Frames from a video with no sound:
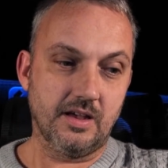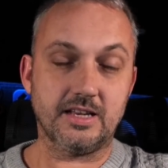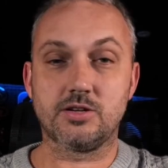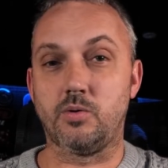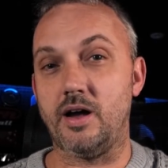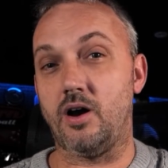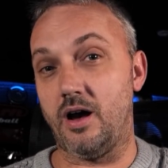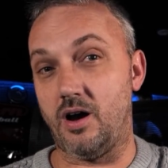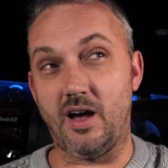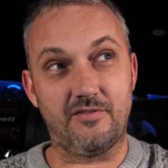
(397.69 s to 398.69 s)
It's quite
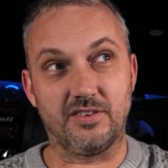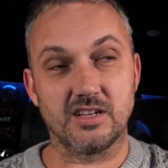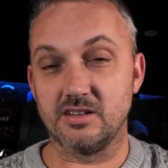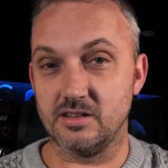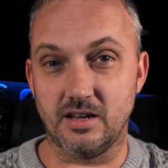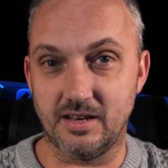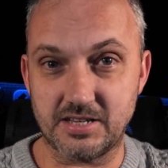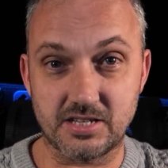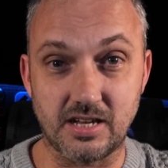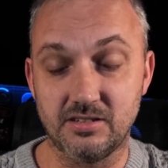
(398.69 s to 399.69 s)
evident that
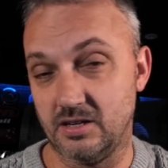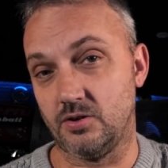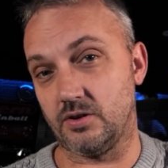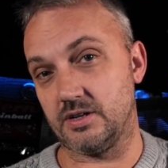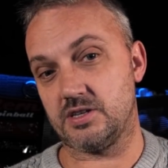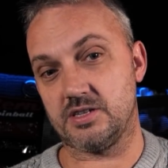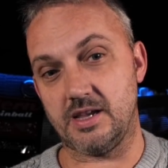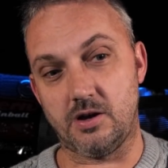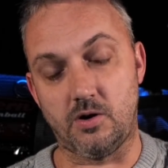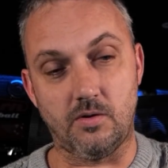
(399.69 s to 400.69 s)
Leicester are not going to
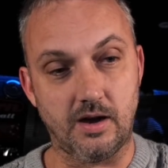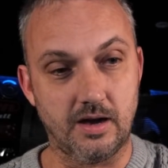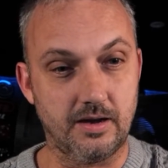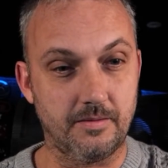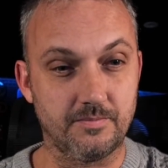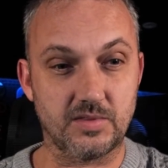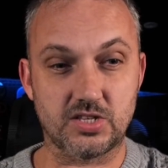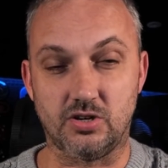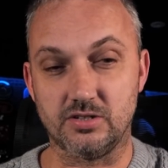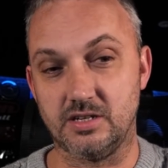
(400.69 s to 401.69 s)
sell.
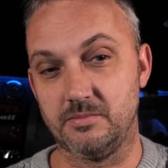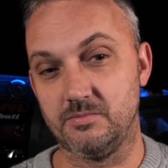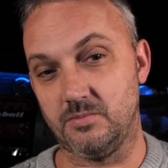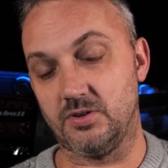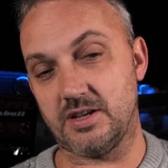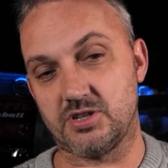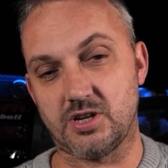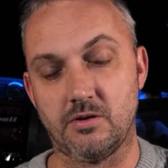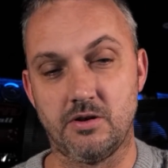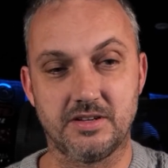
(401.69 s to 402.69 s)
Tottenham, well, that's
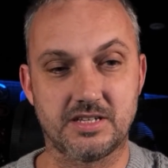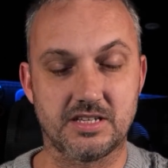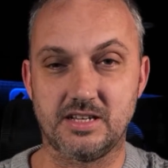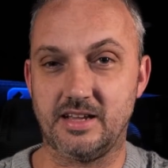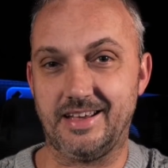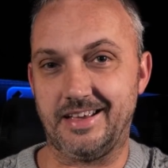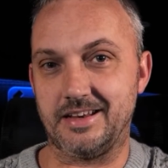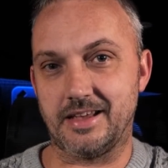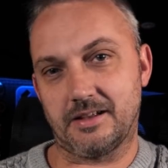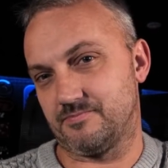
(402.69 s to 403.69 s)
Joe Lewis, isn't it?
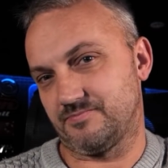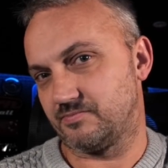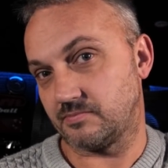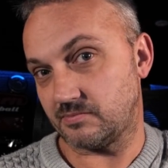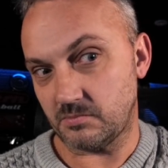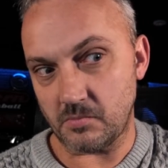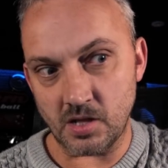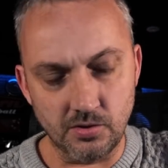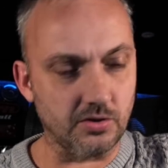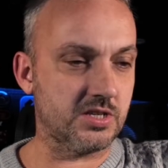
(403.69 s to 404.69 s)
Enoch,
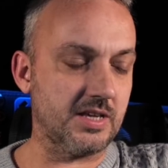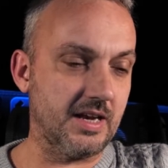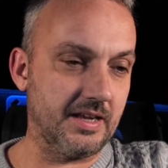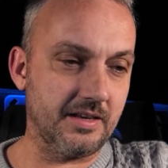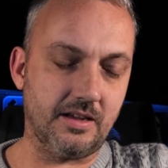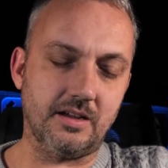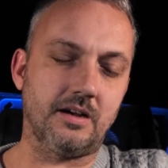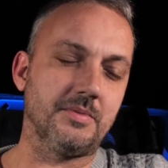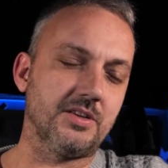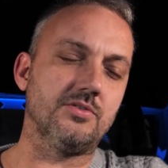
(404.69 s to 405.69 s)
not selling.
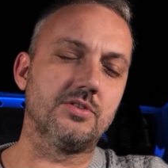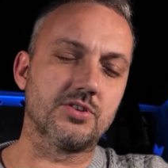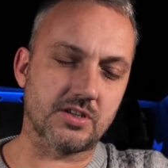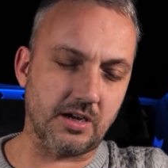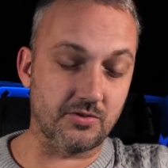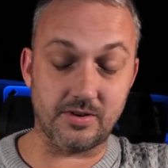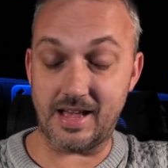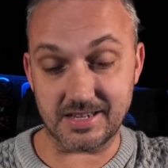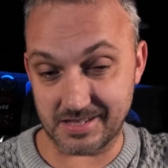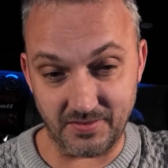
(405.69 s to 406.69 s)
I mean, you could just go through it.
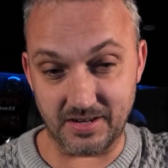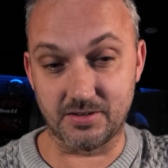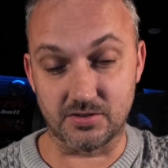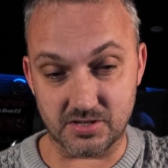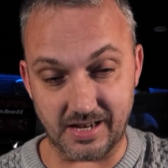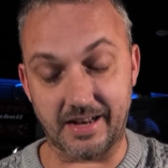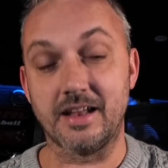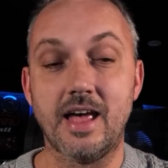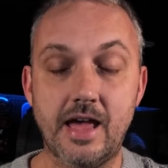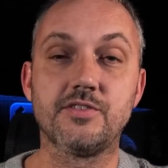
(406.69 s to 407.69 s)
Aston Villa, not selling.
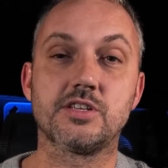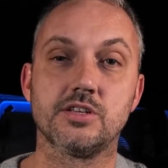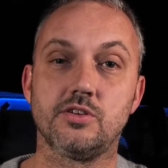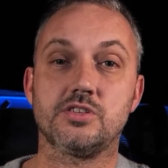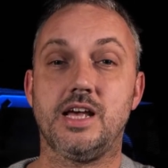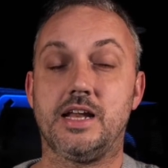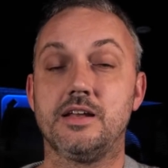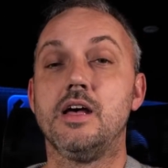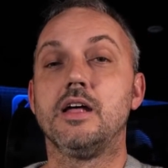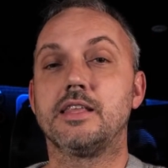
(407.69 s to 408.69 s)
Everton, not selling.
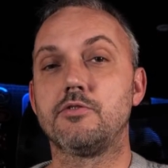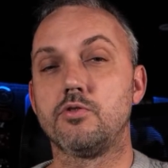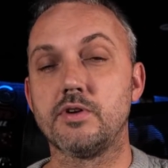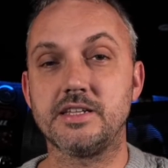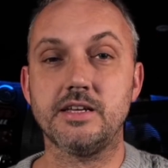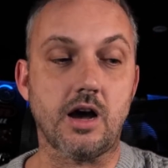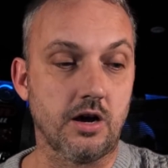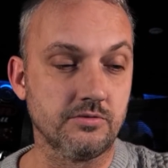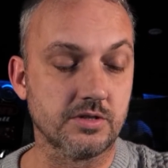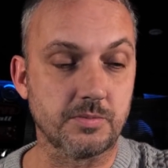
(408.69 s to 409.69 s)
They're already
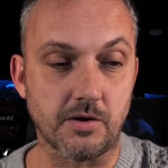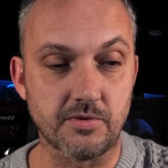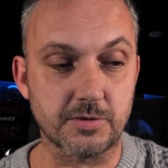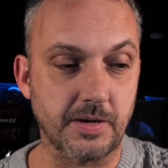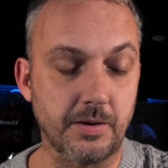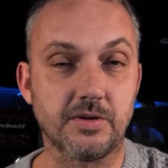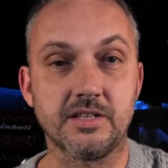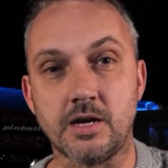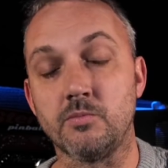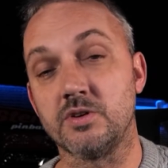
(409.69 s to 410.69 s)
owned by rich people. They
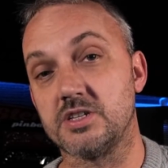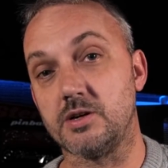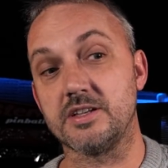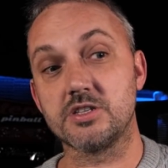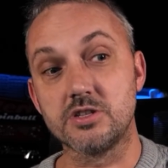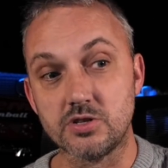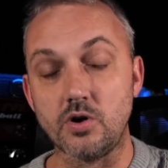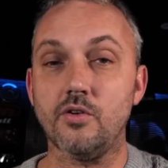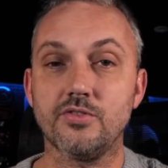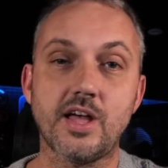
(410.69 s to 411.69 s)
don't want to sell. There's
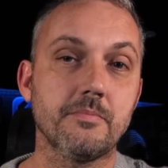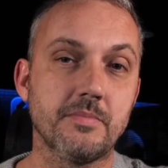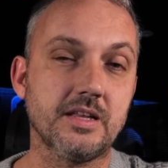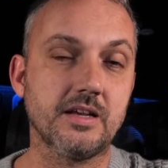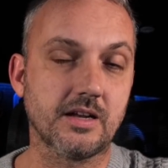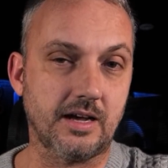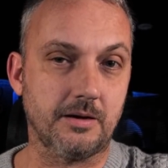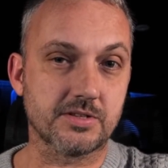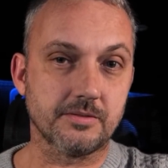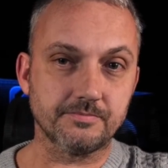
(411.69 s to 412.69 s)
not that many
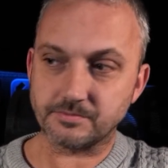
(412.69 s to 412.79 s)
clubs